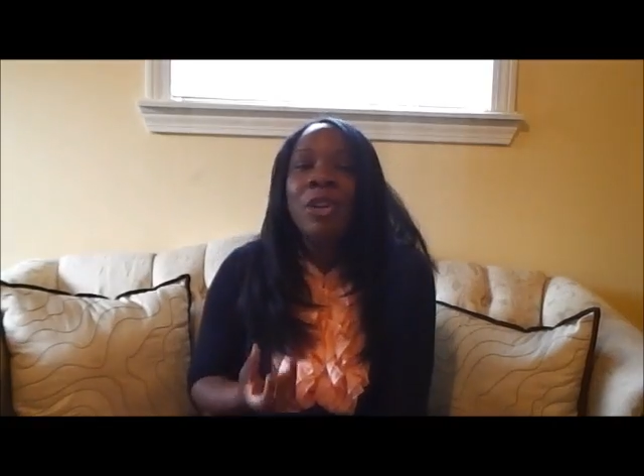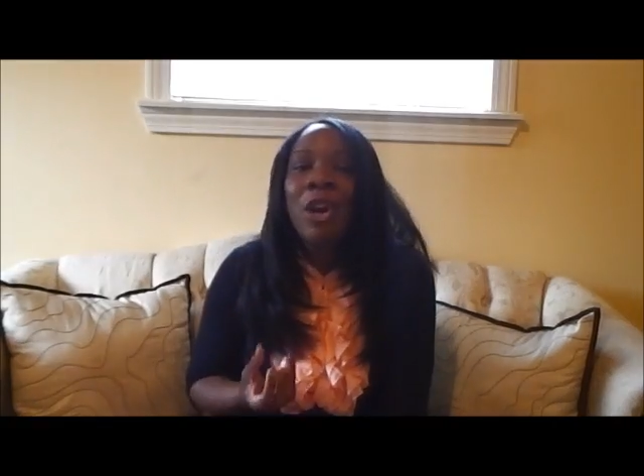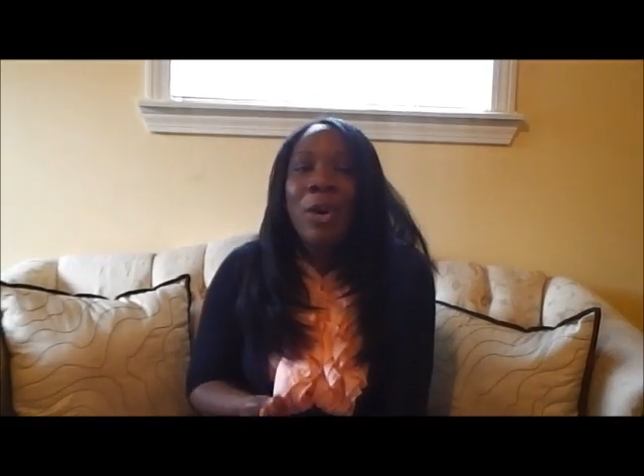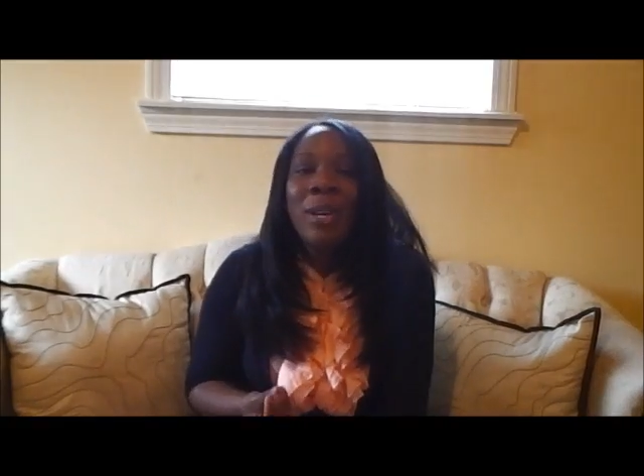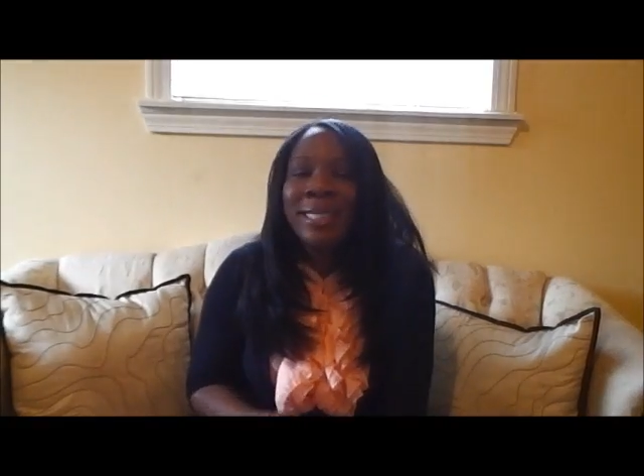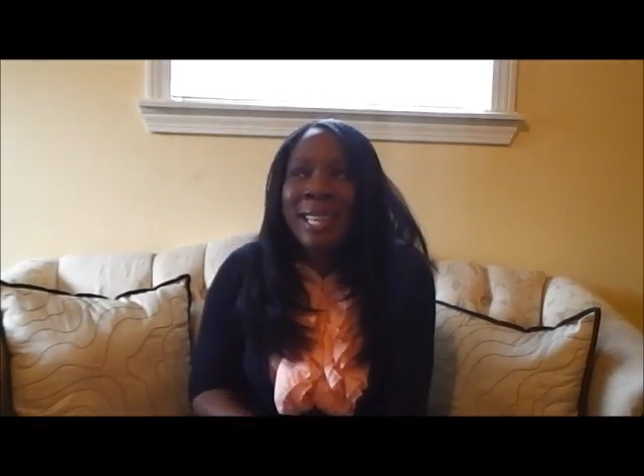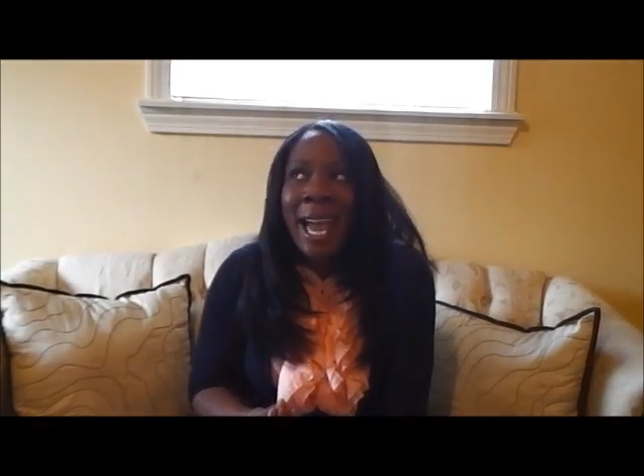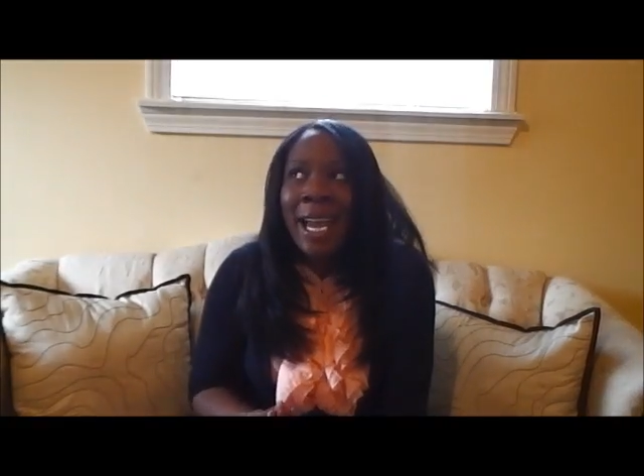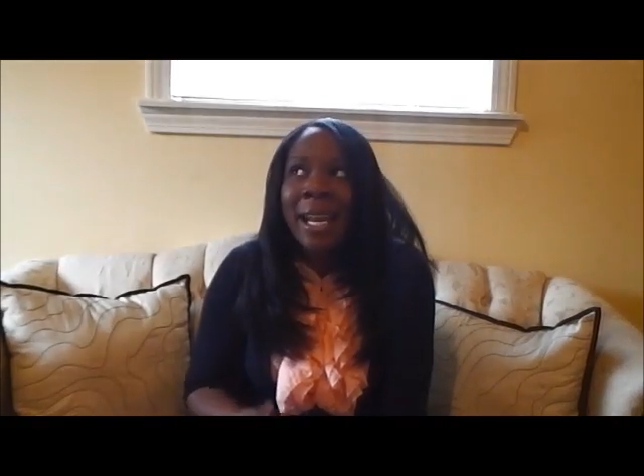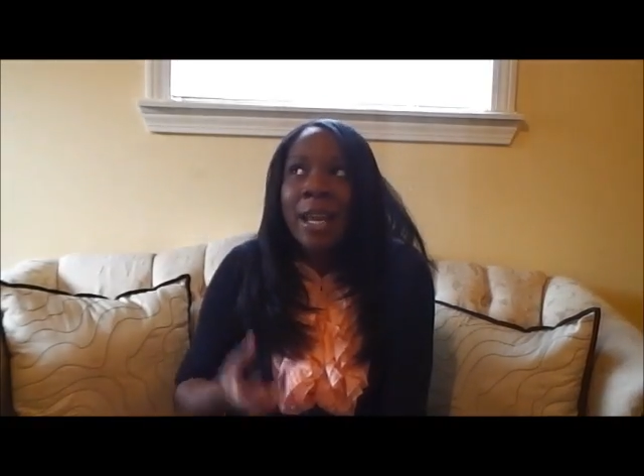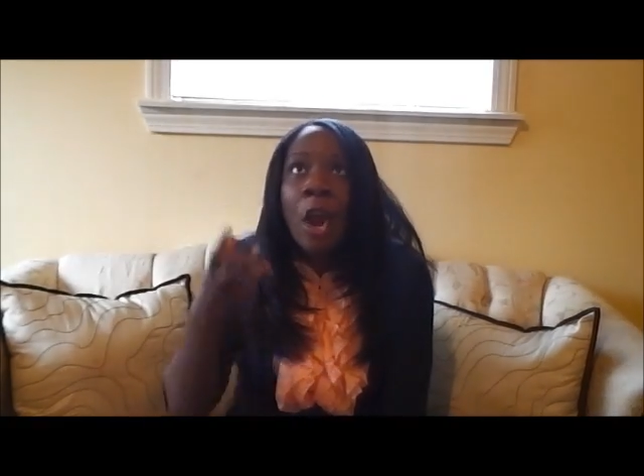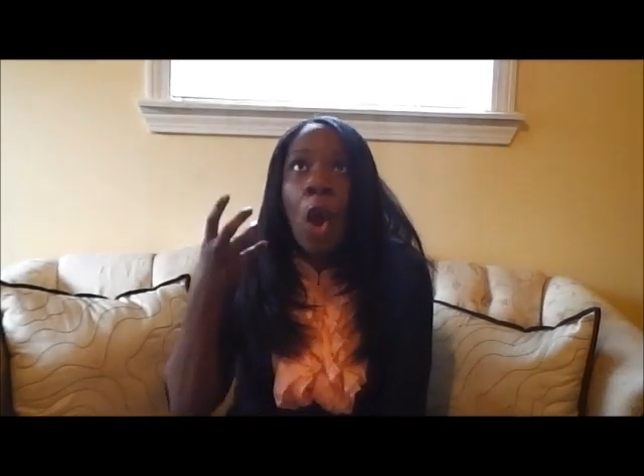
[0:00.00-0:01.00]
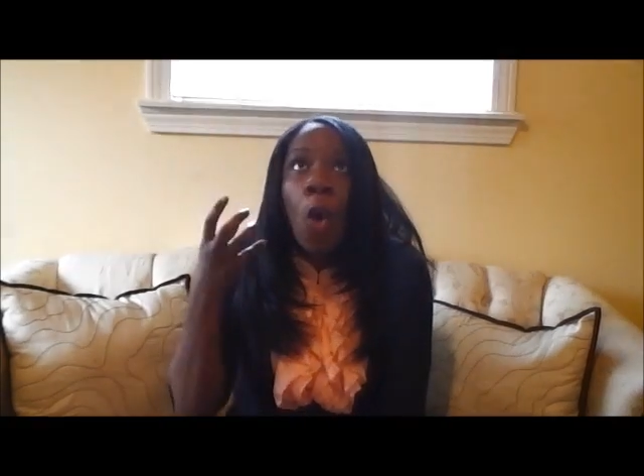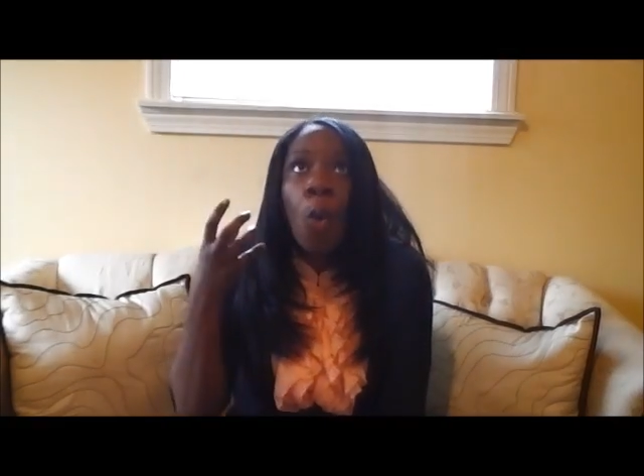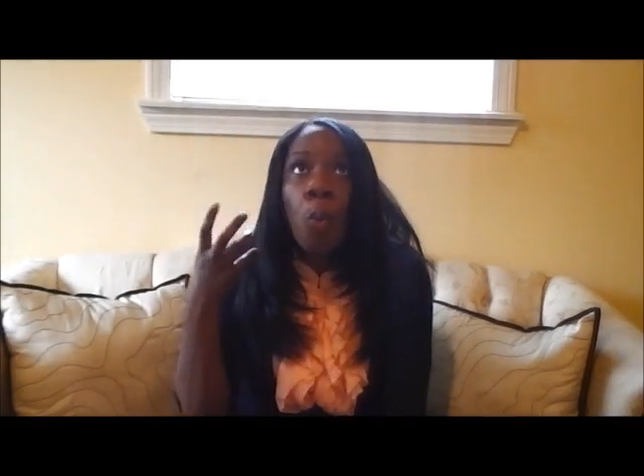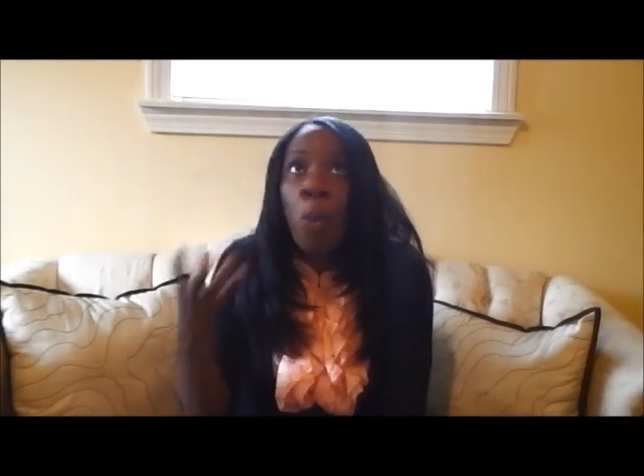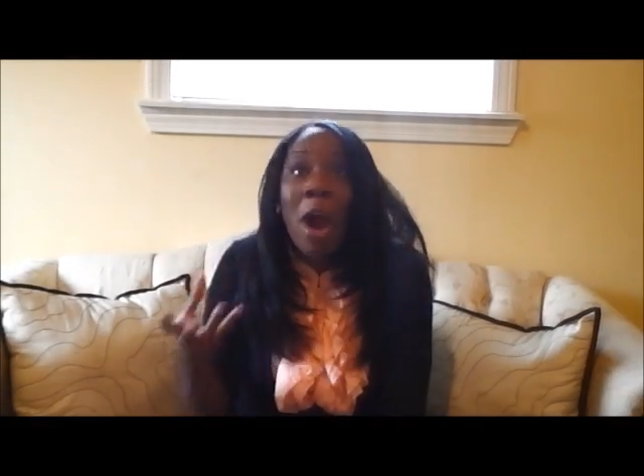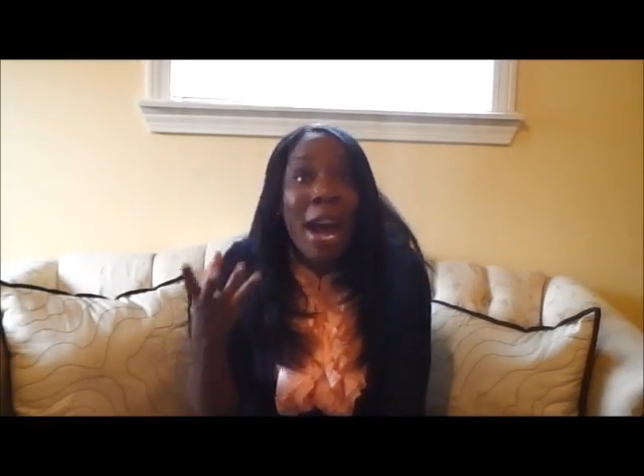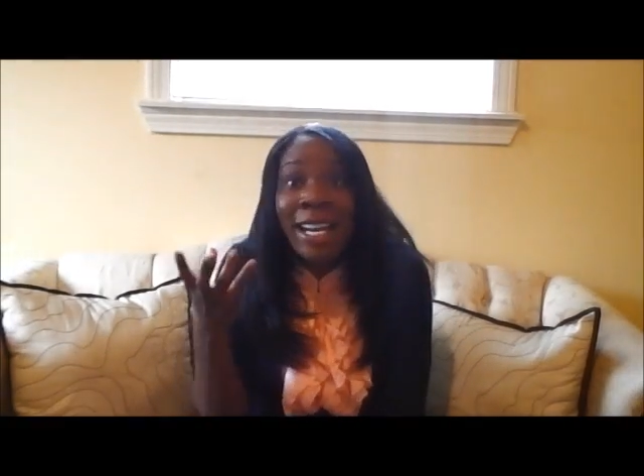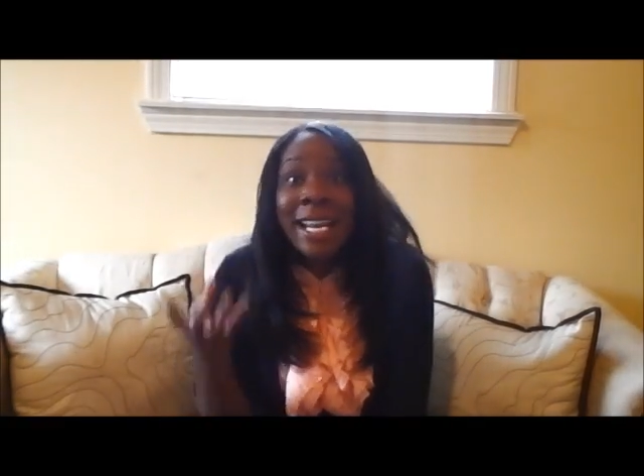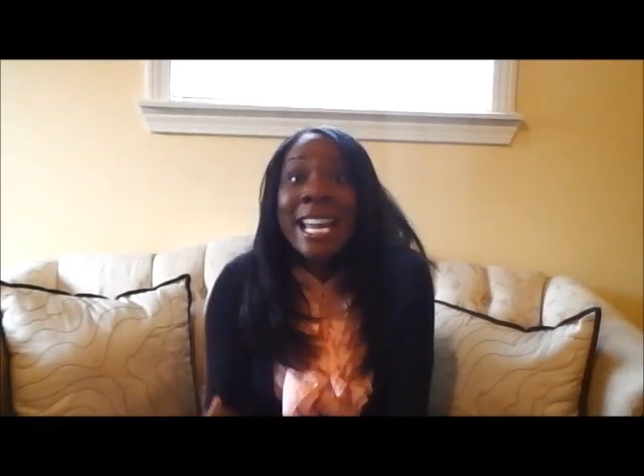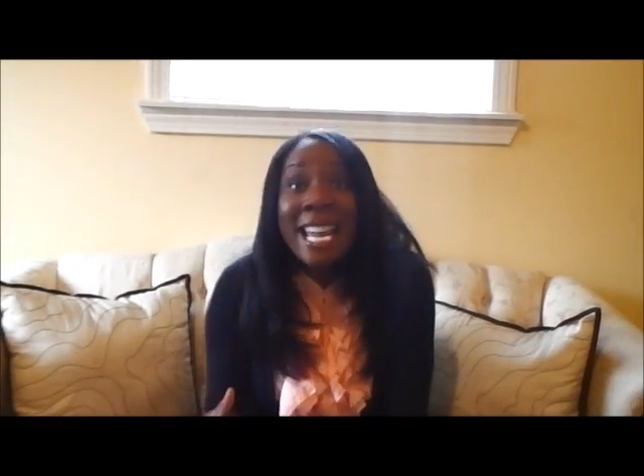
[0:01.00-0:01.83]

to know exactly what